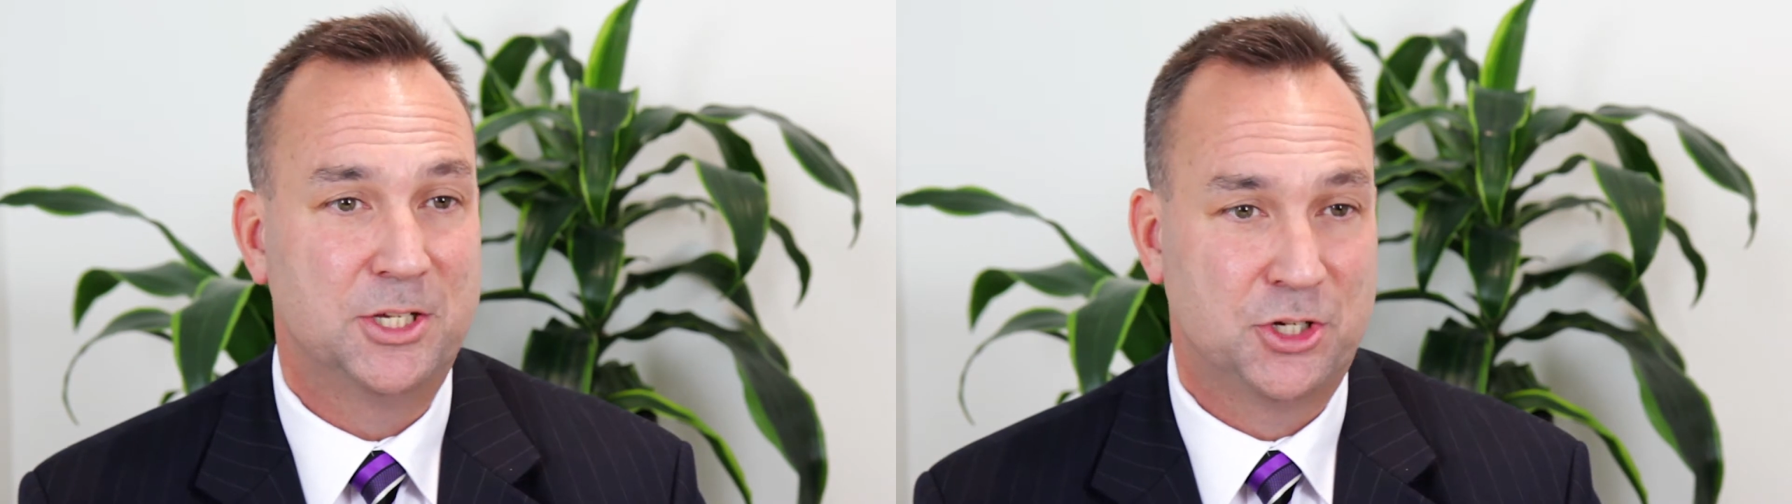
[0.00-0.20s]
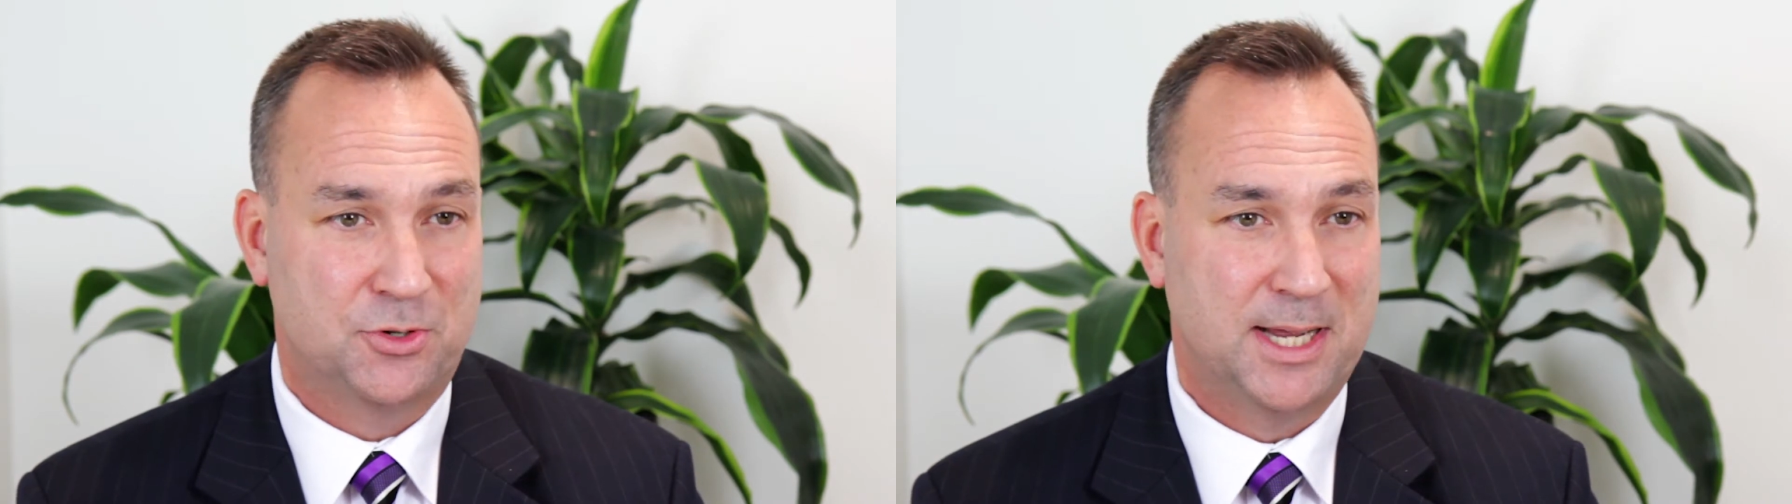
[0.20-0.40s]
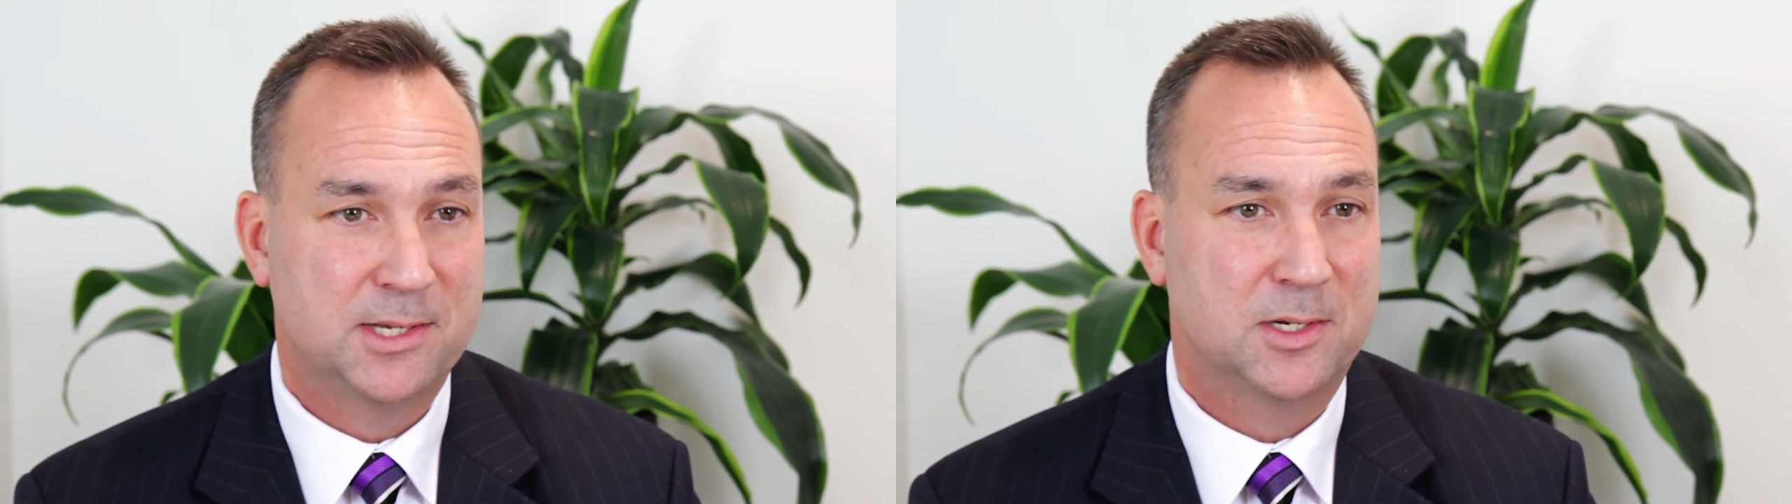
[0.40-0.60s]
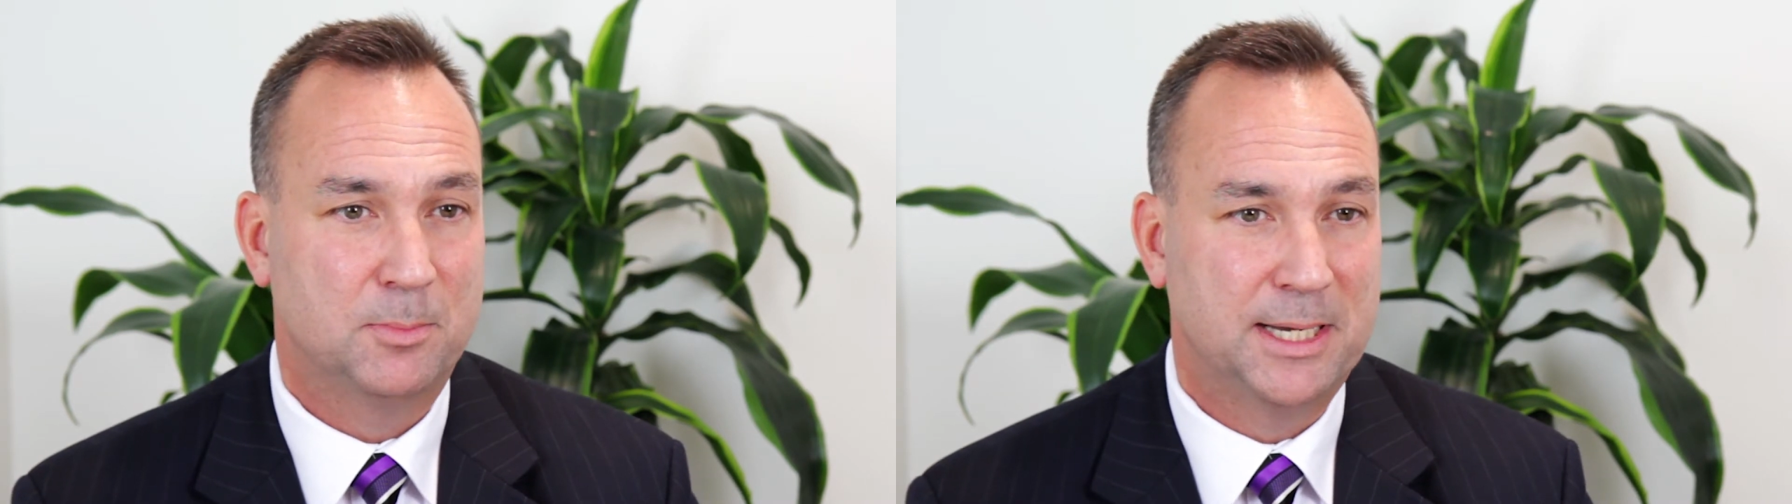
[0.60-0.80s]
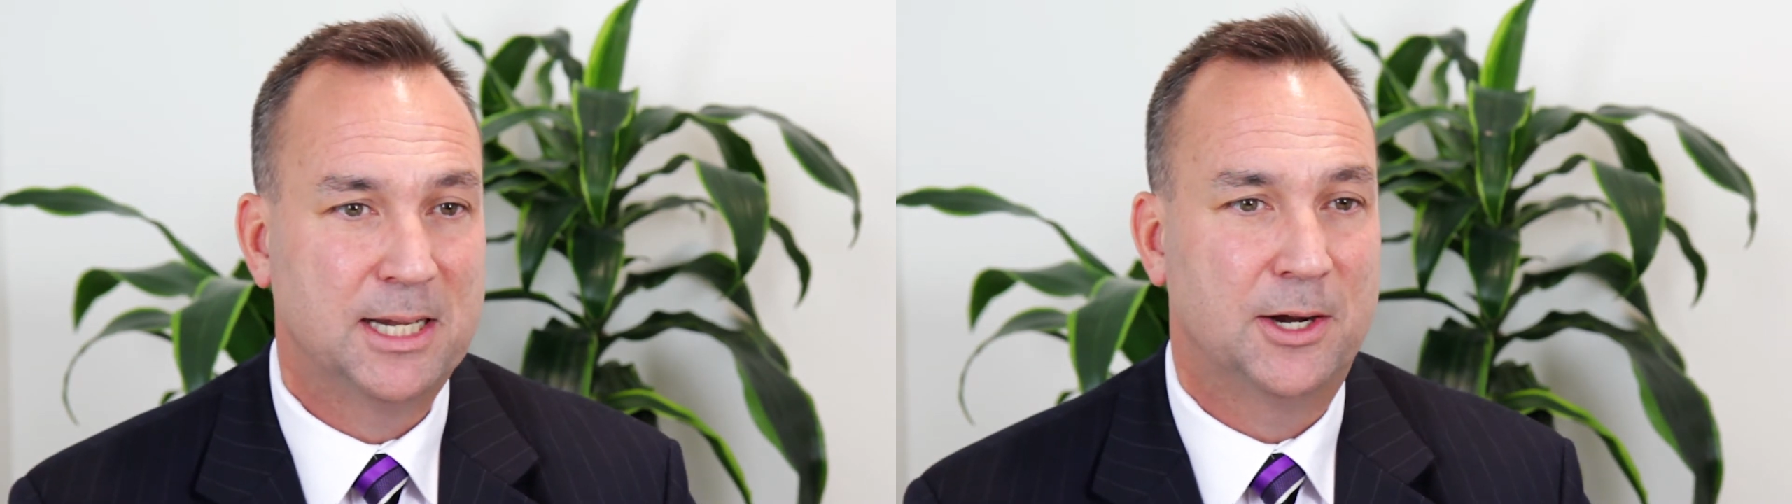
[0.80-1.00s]

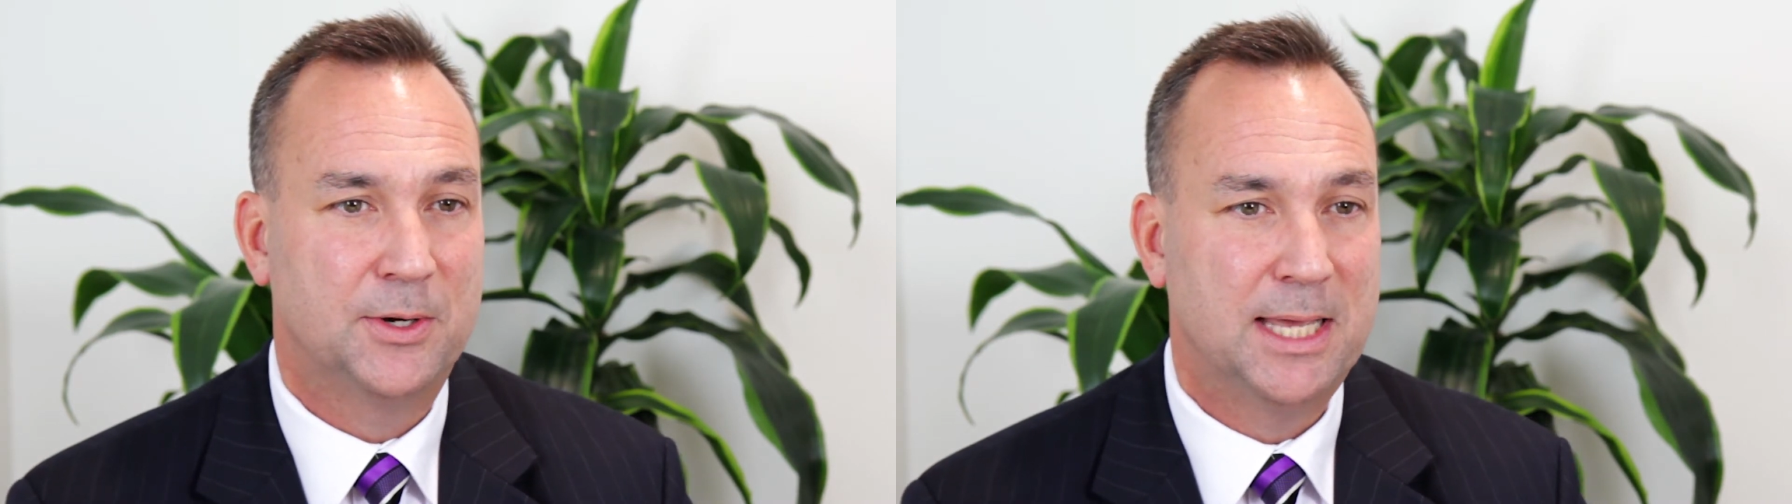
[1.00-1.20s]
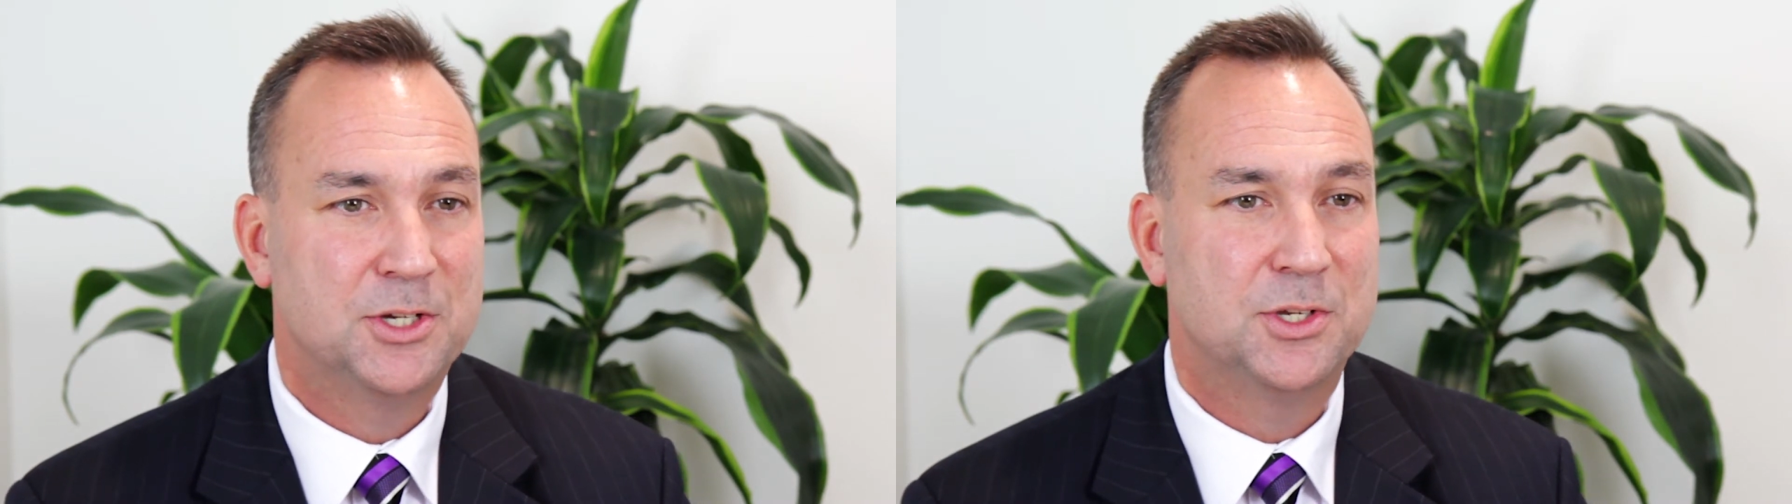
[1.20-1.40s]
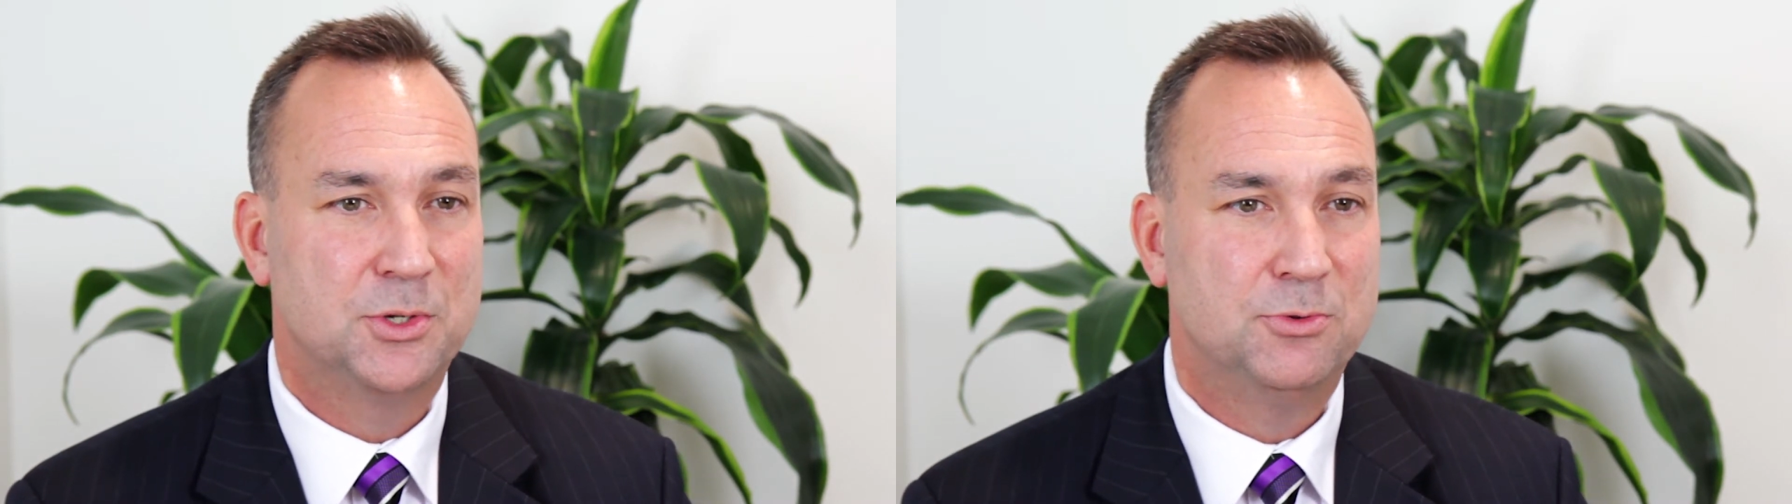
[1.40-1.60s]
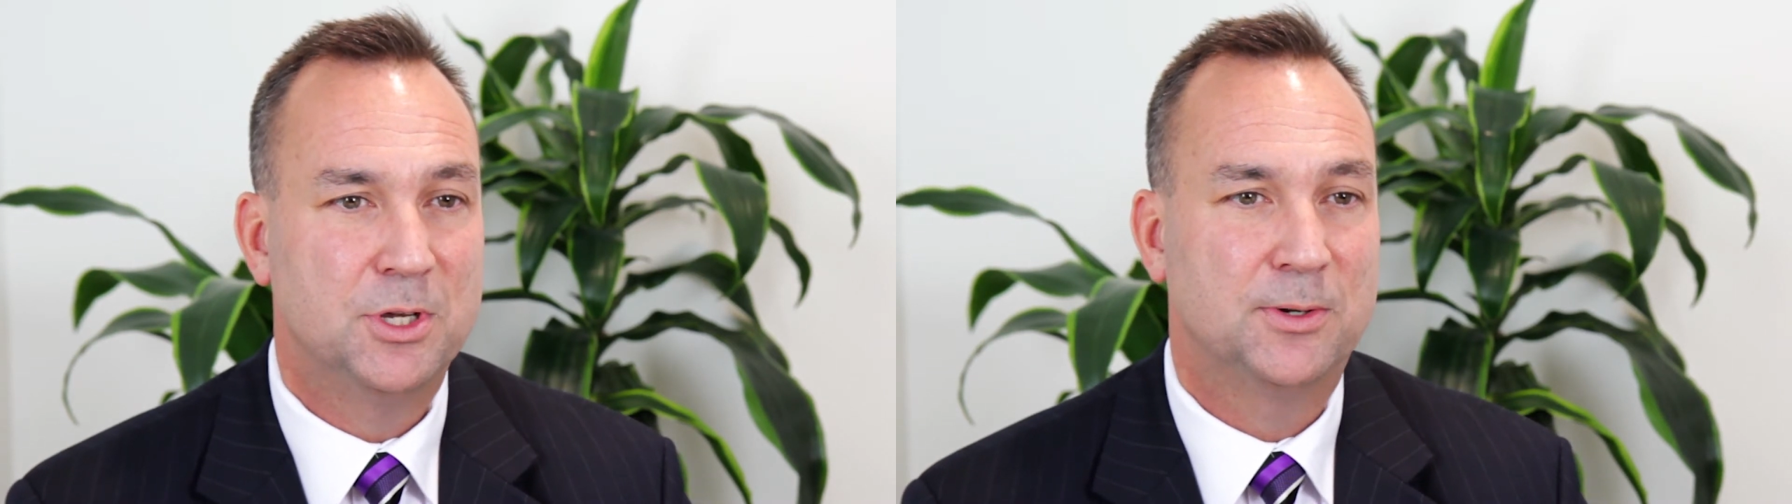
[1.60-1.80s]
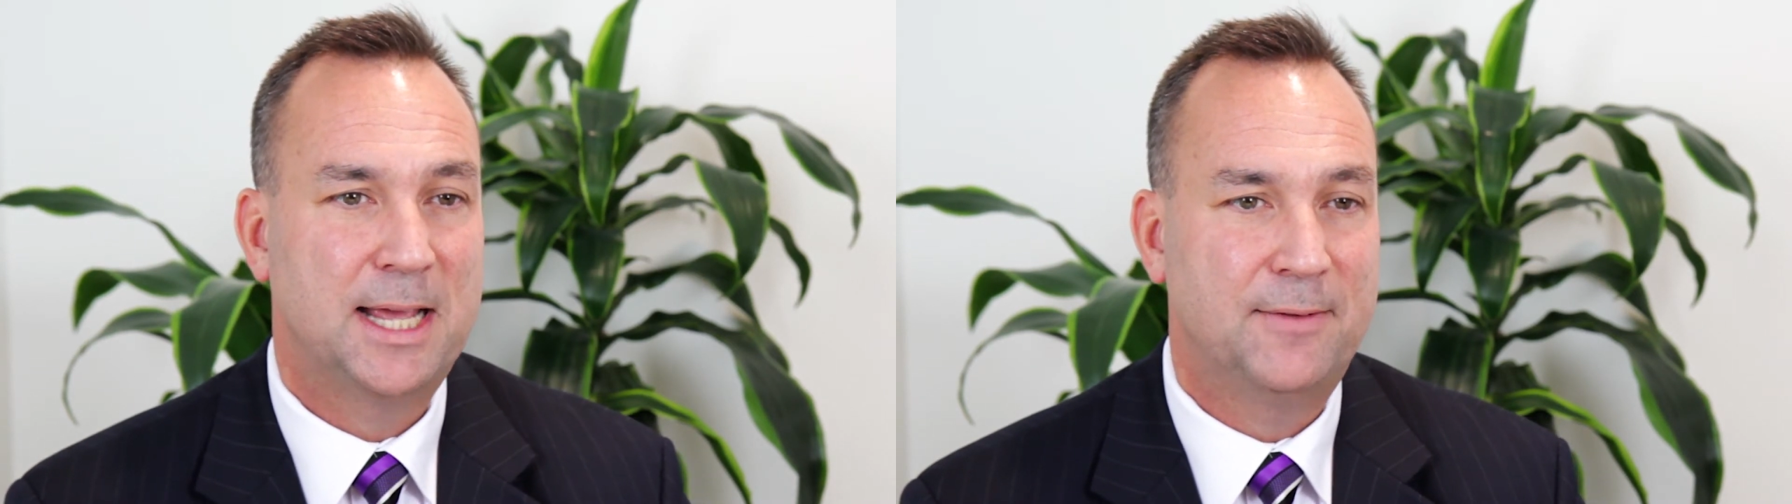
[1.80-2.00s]
stressed by congregations who don't